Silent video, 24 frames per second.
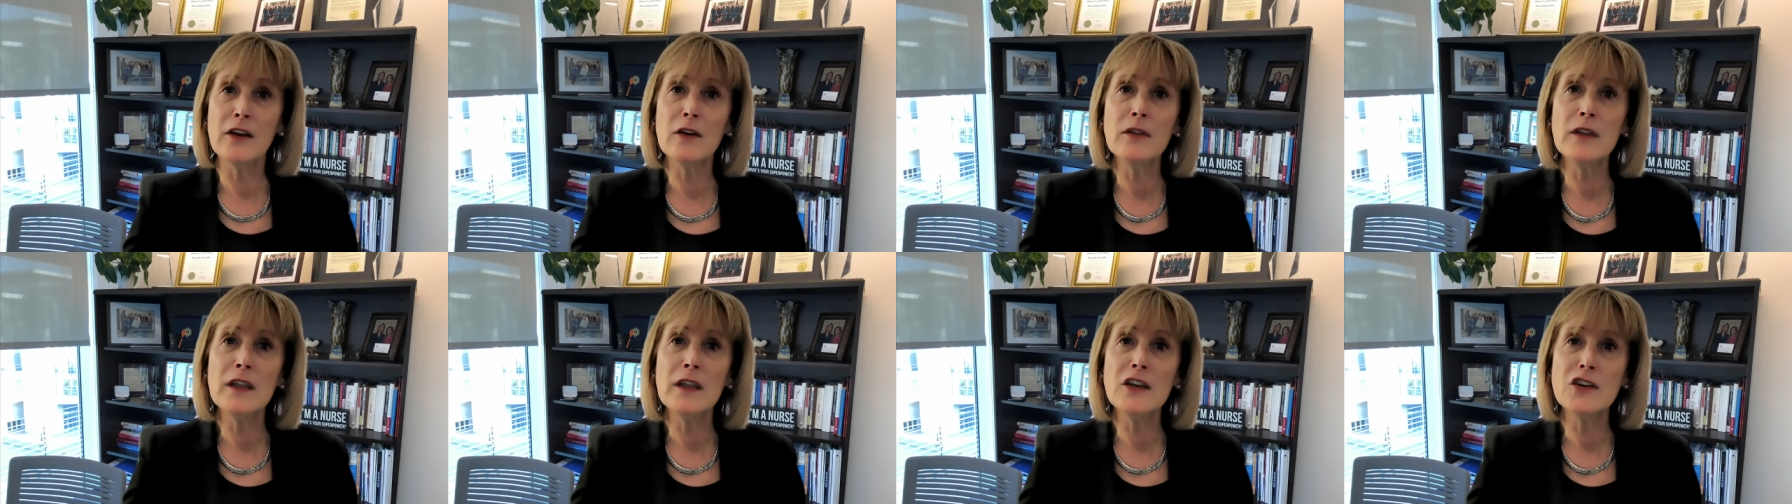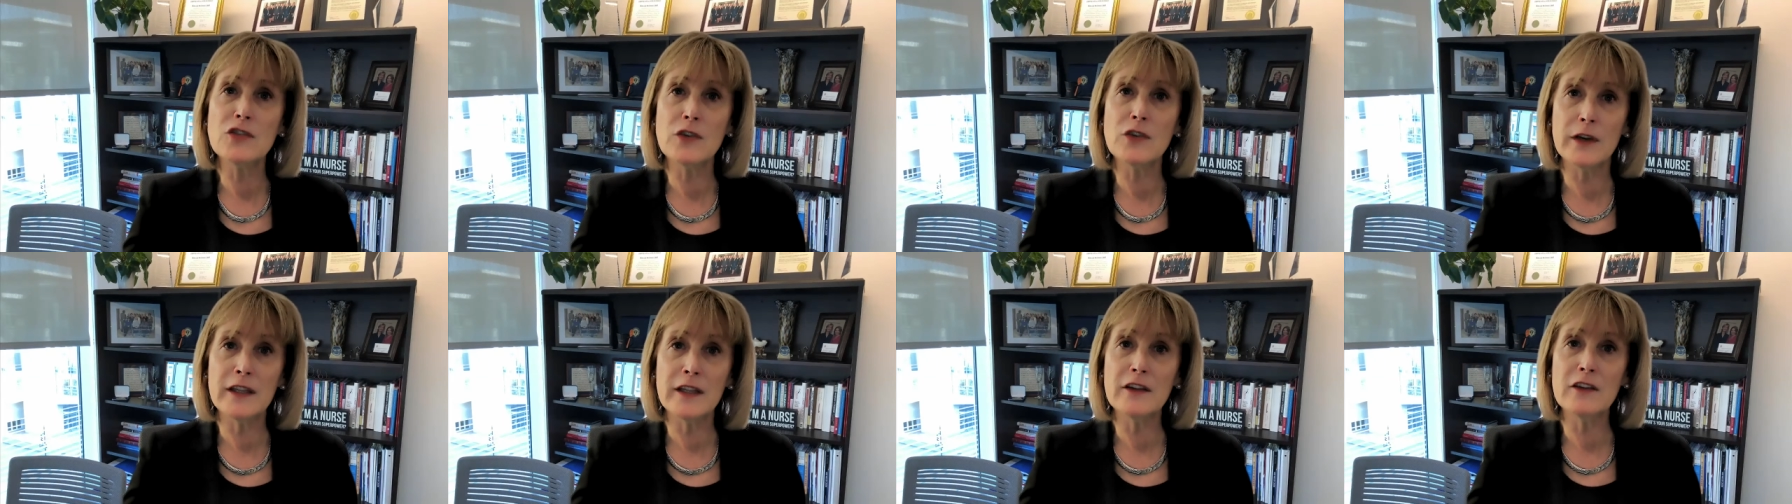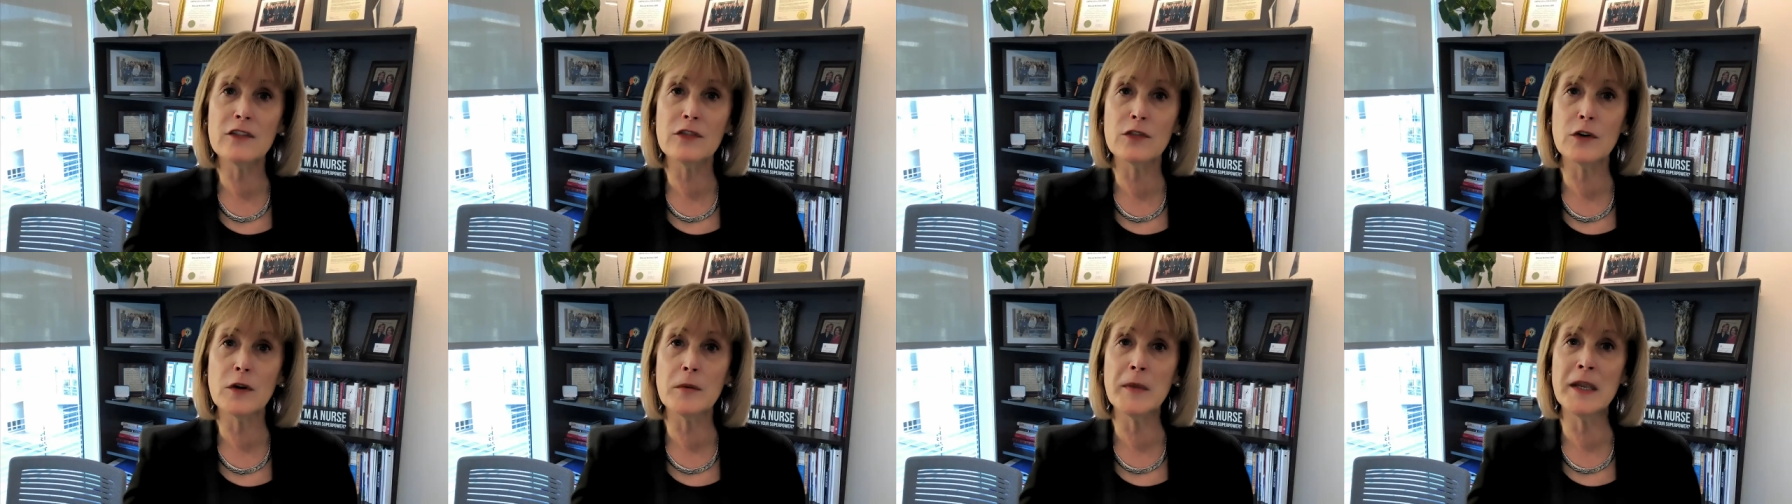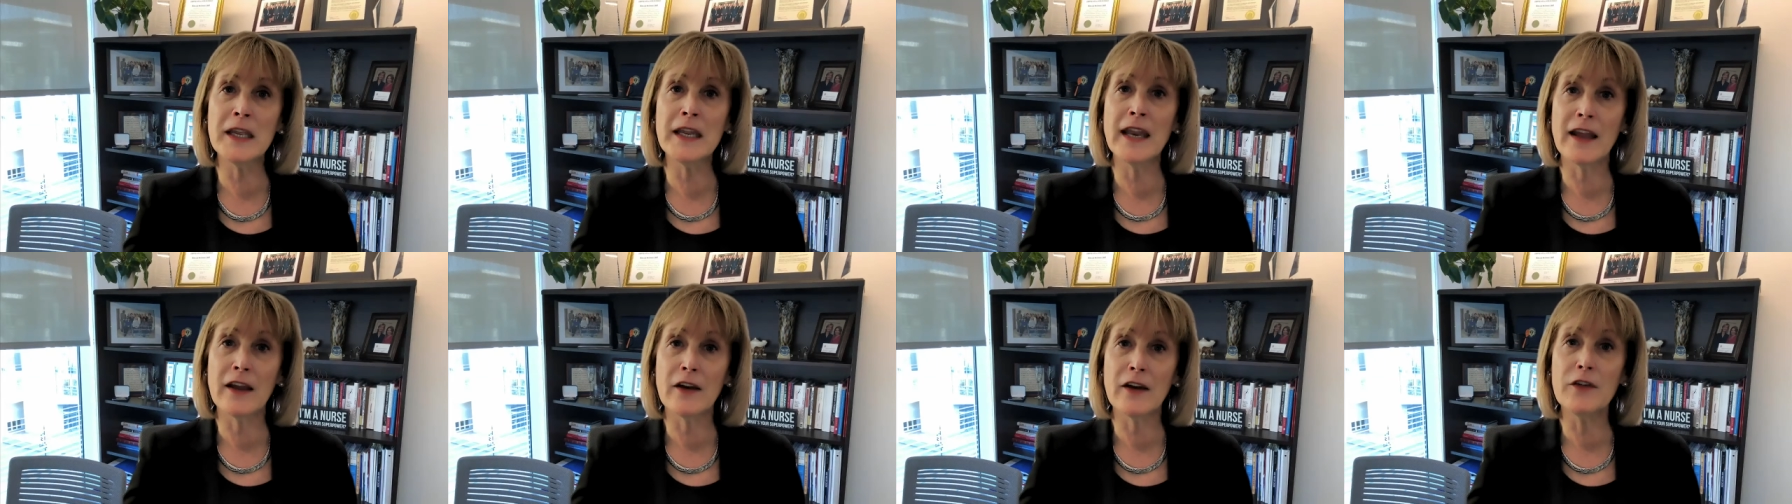only transforming
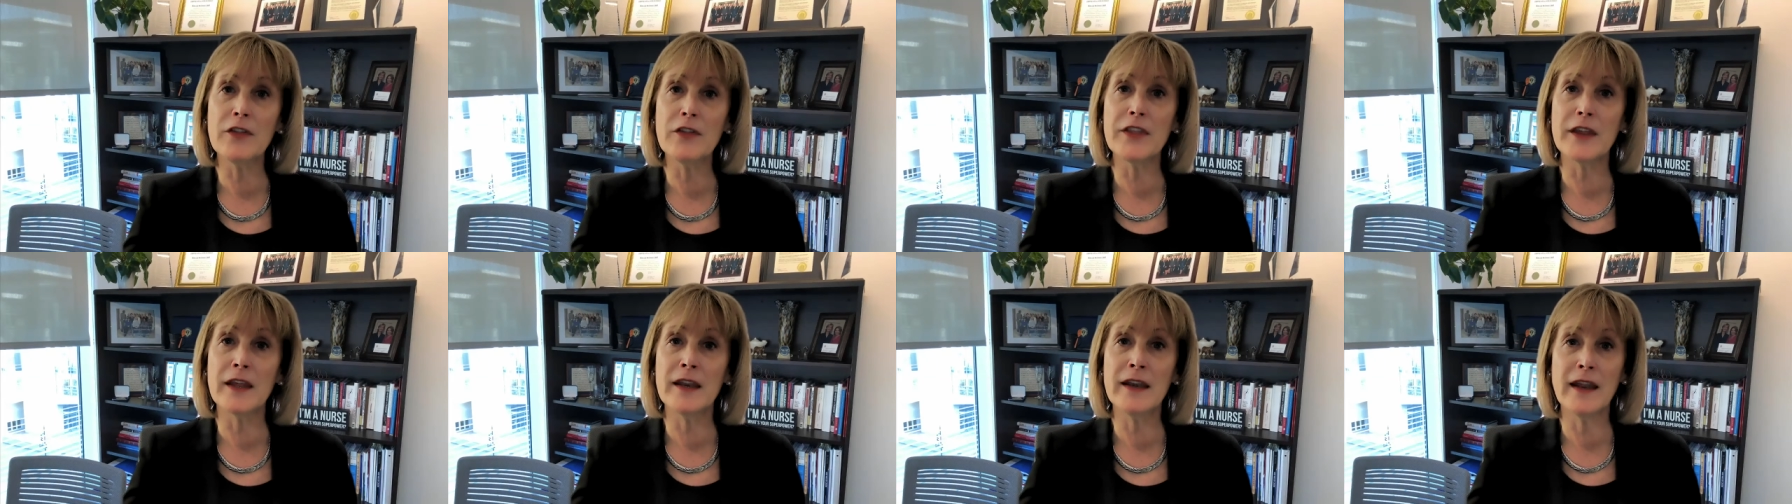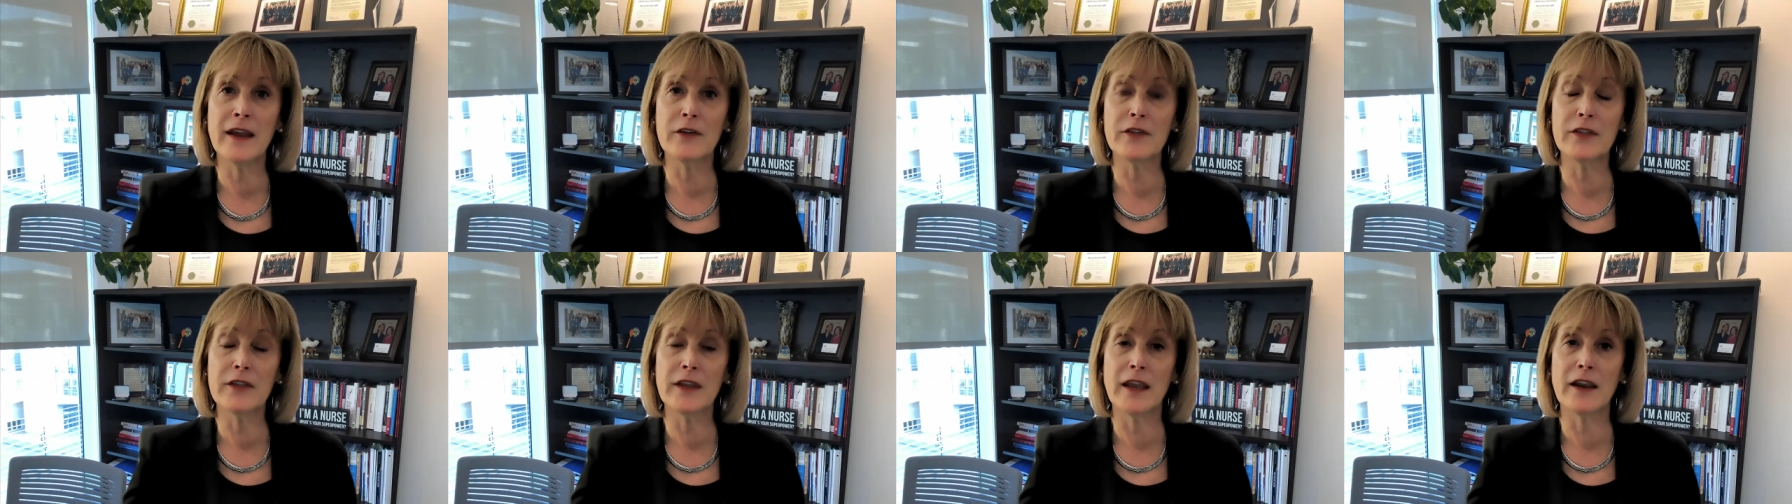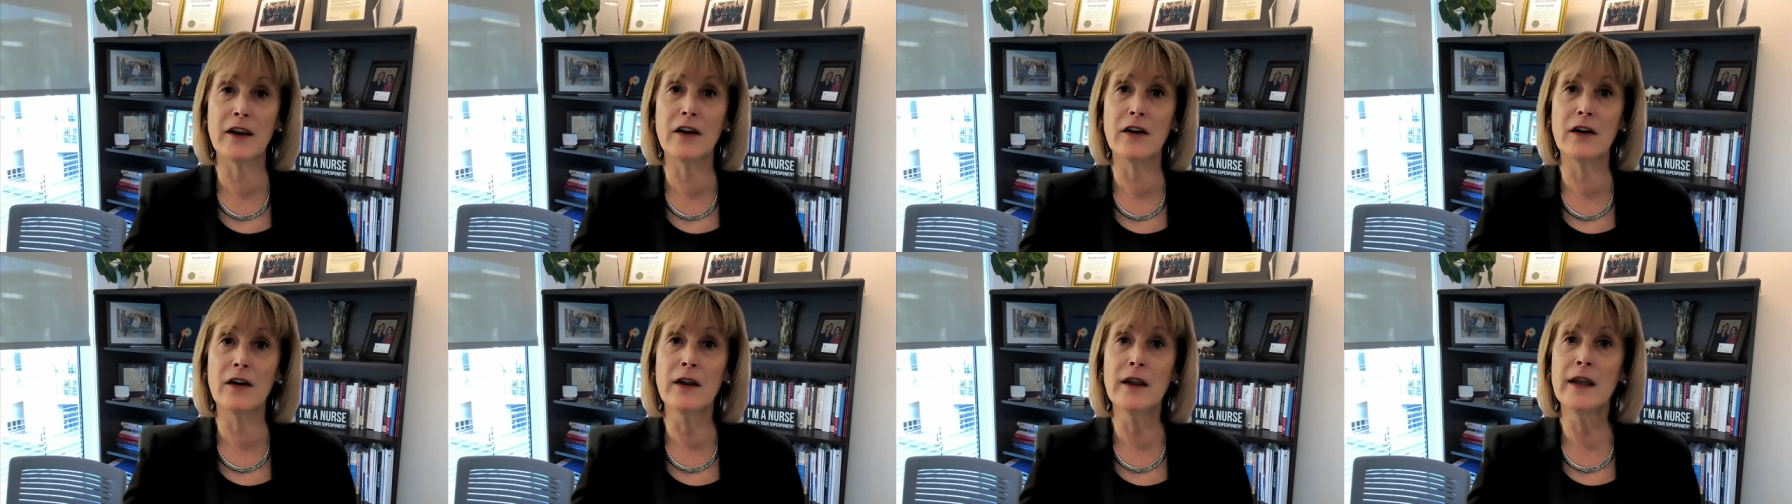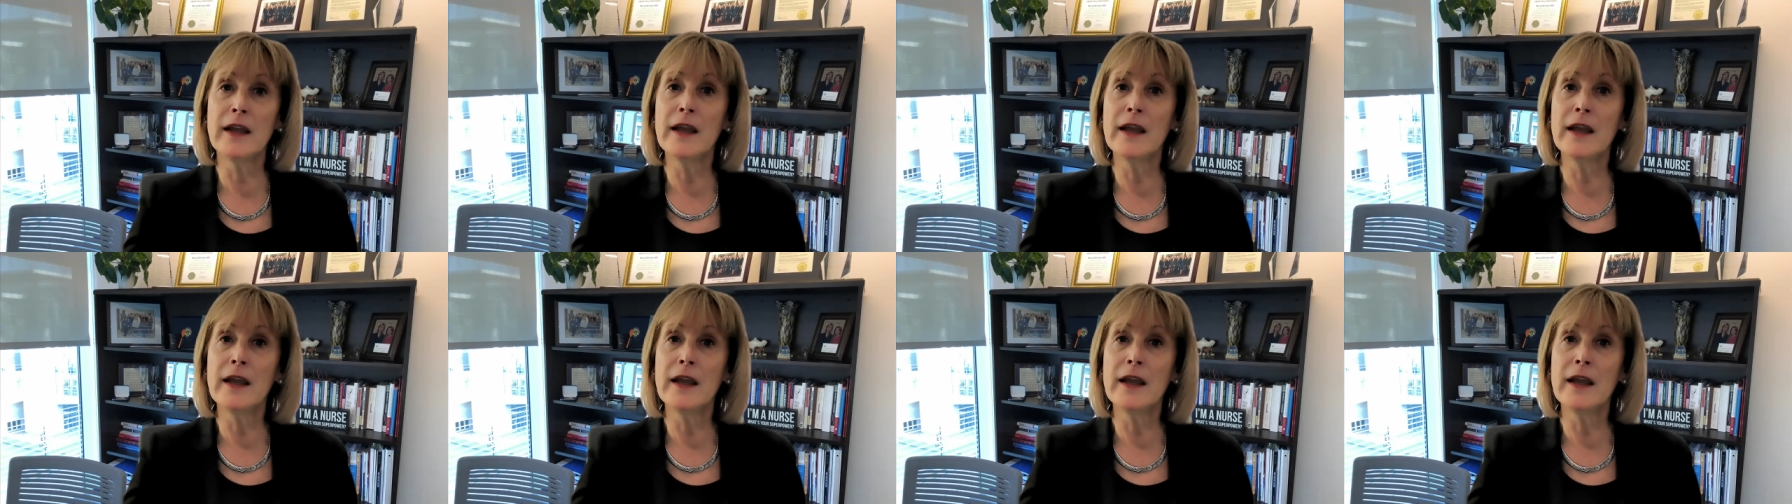health and healthcare,